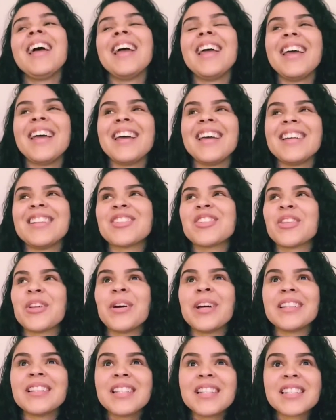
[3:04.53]
And so
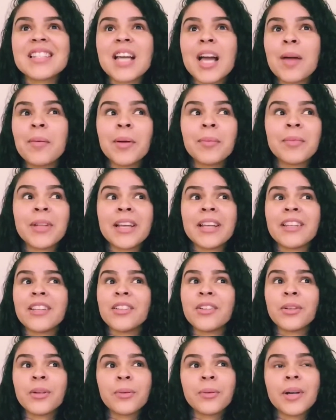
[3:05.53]
at this time, I'm like,
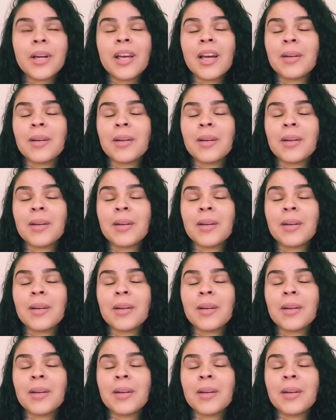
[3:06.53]
what?